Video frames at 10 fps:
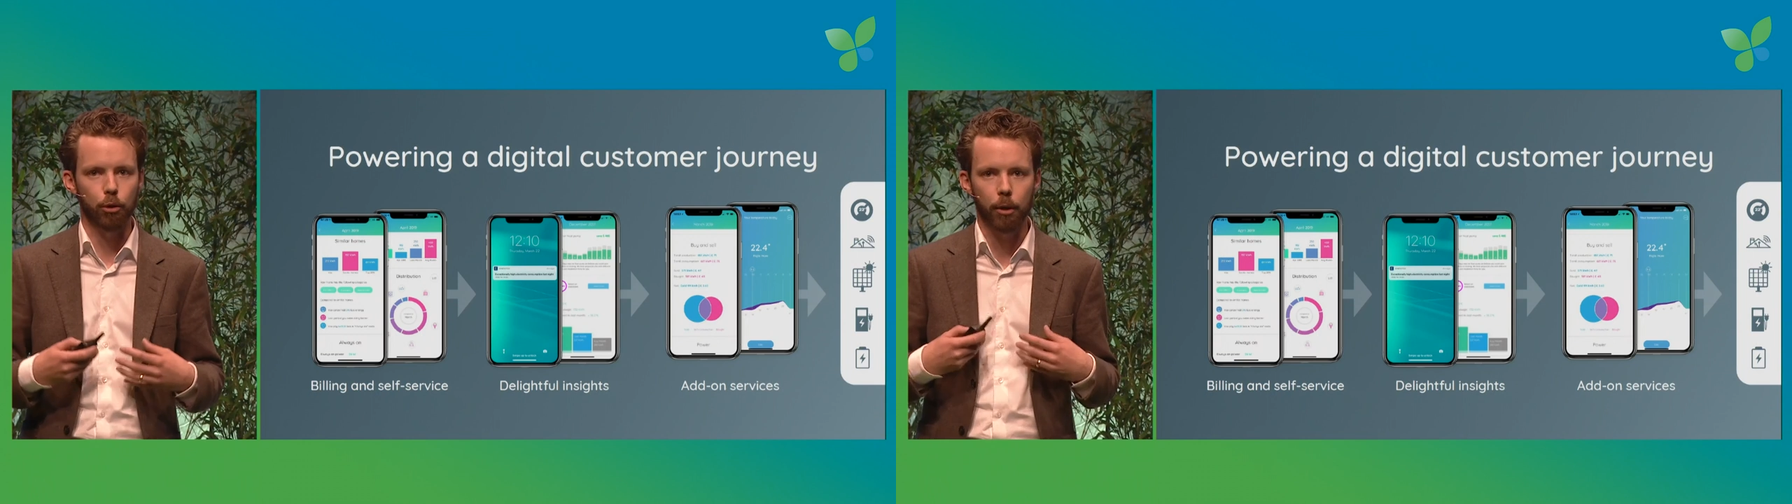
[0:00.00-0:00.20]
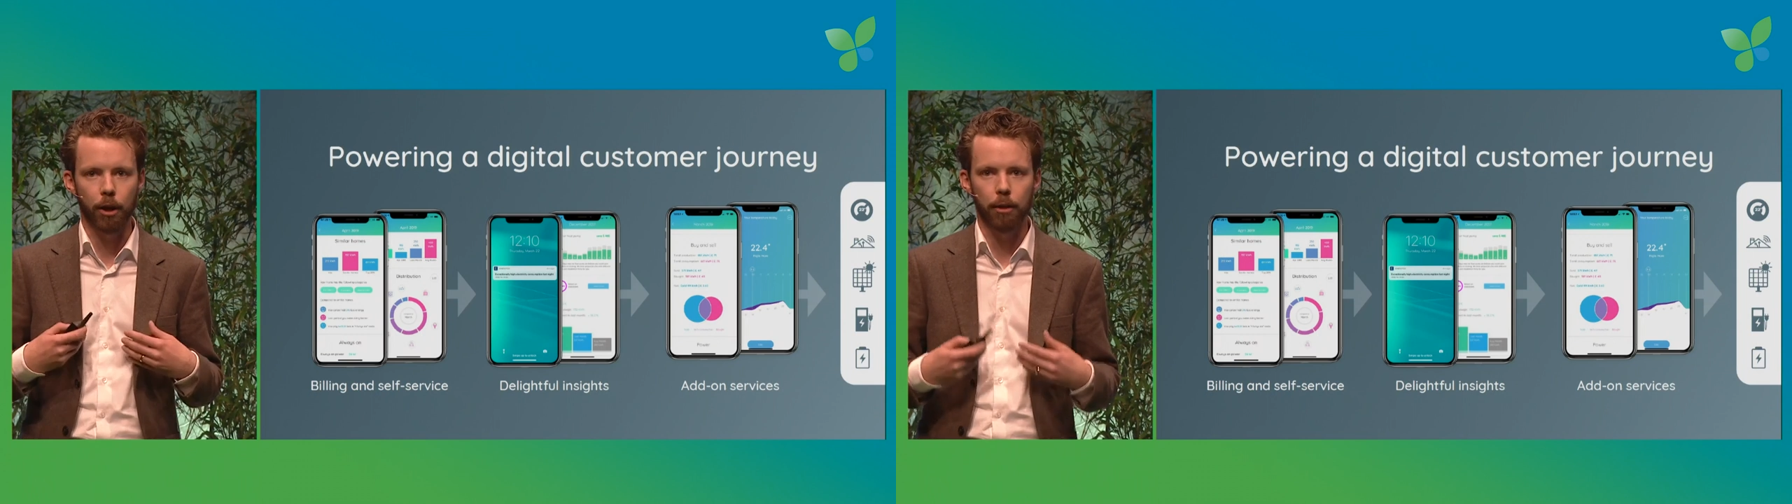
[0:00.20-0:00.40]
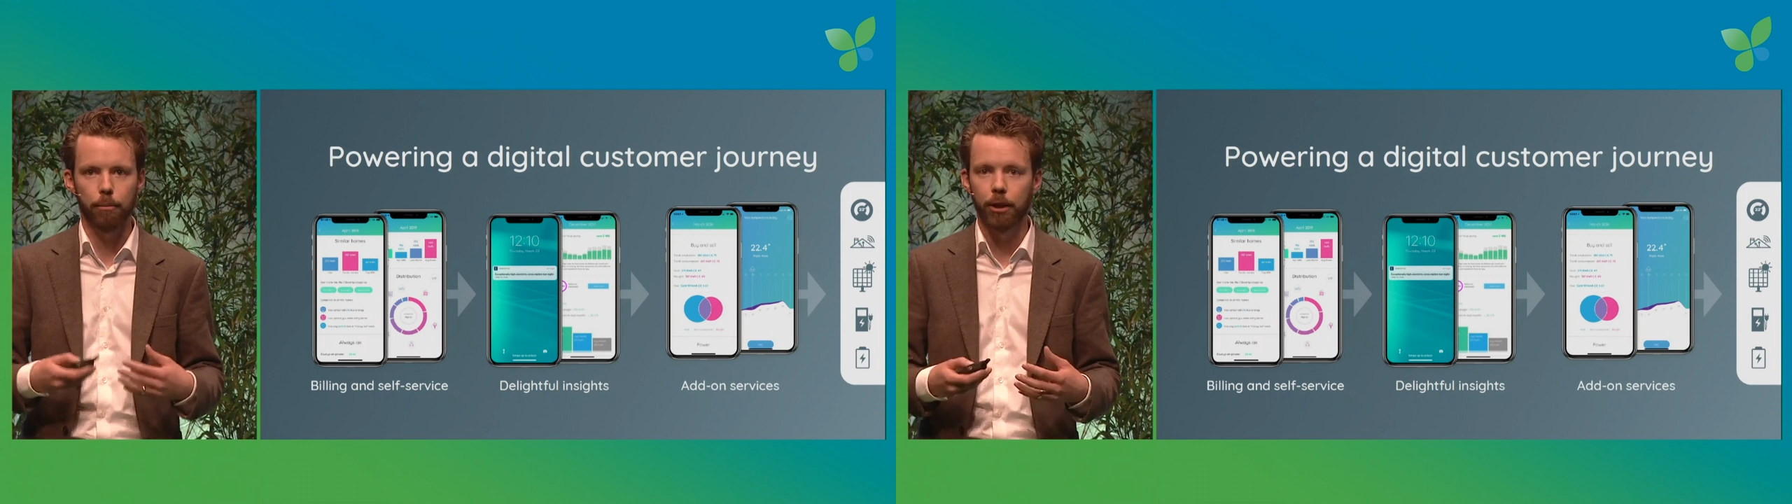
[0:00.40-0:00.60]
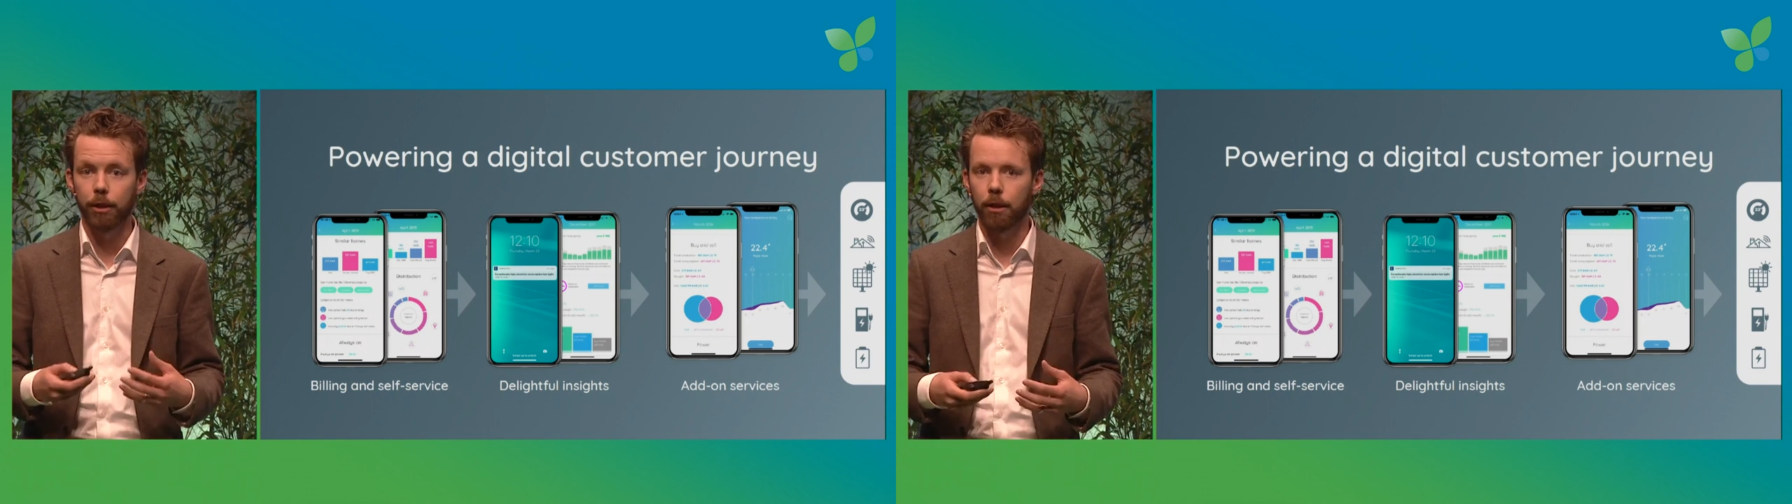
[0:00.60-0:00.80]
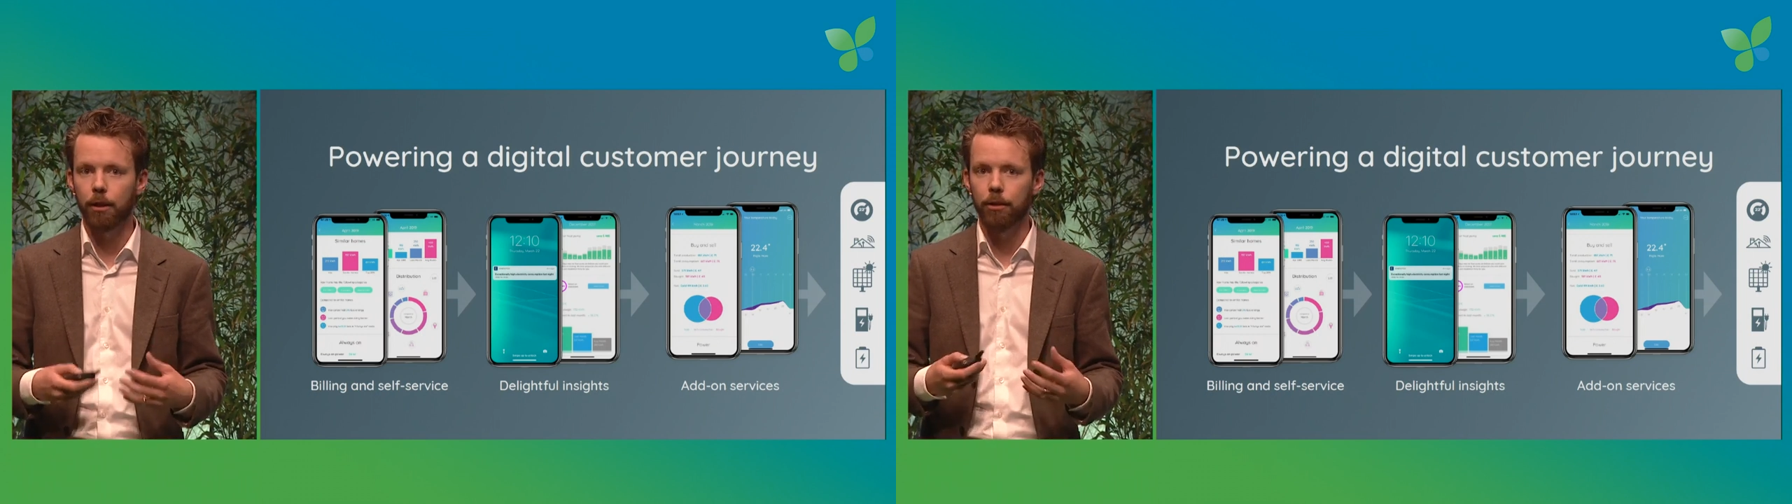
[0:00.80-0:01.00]
by
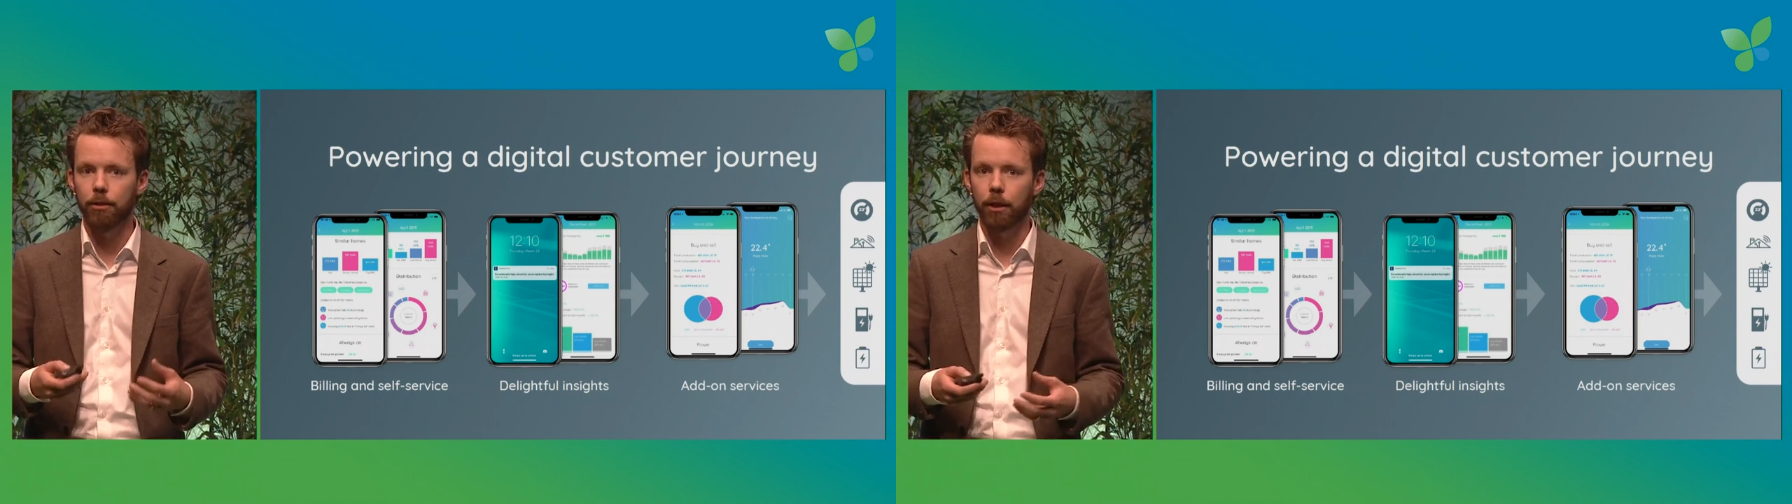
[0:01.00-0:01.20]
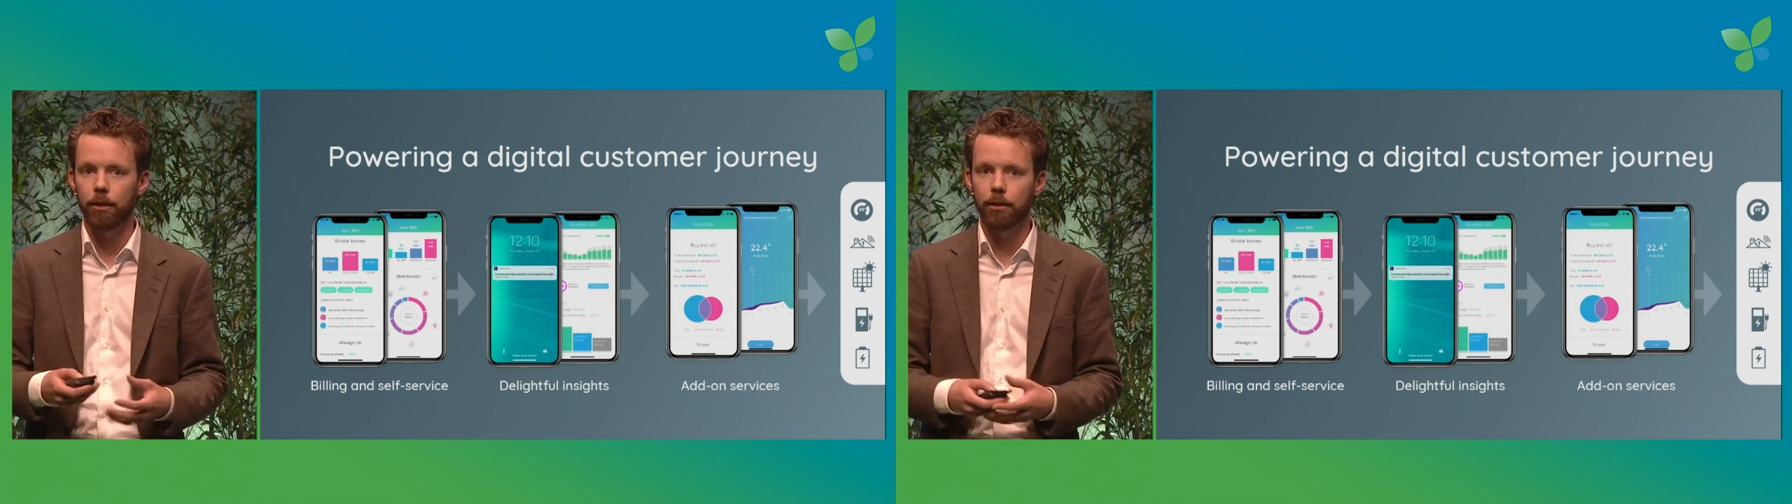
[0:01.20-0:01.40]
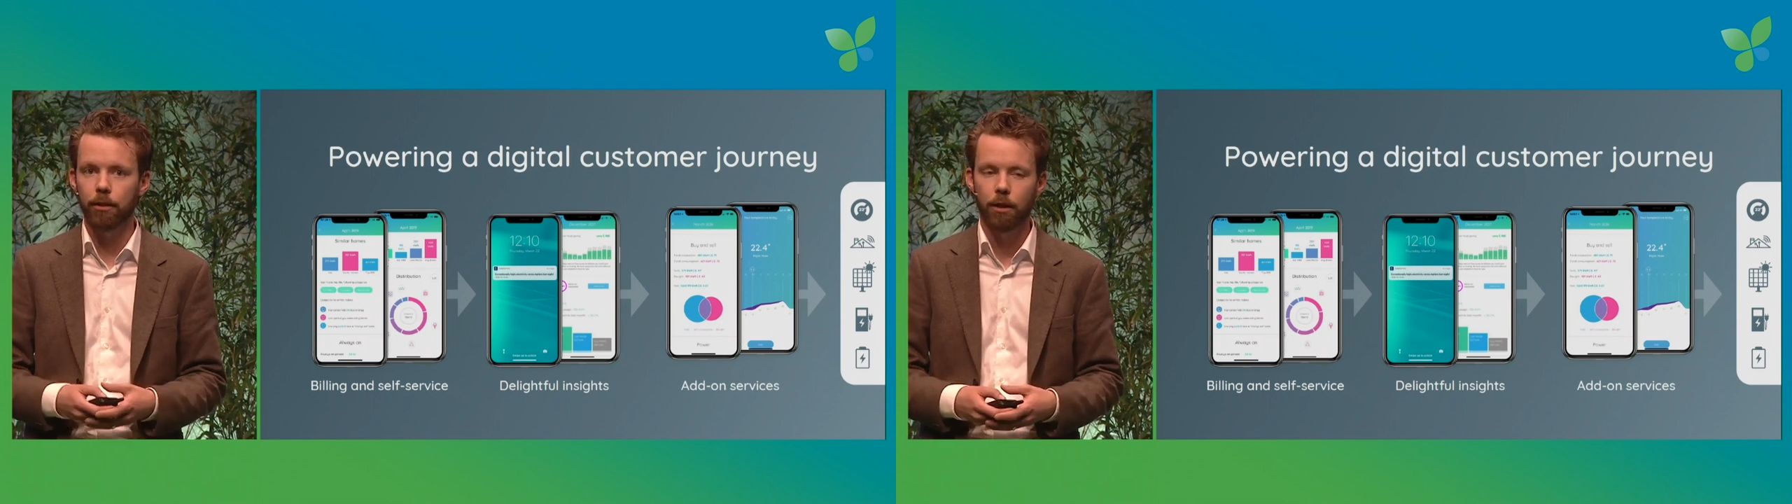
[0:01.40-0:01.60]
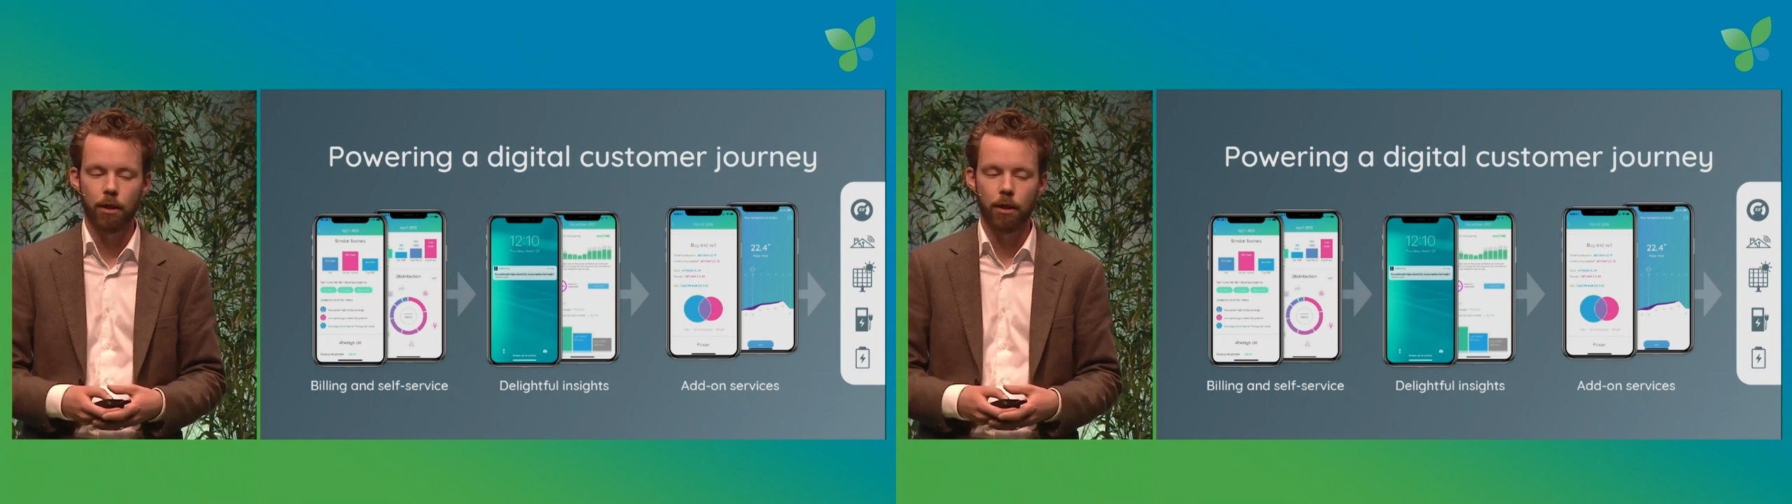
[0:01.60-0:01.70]
data and insights,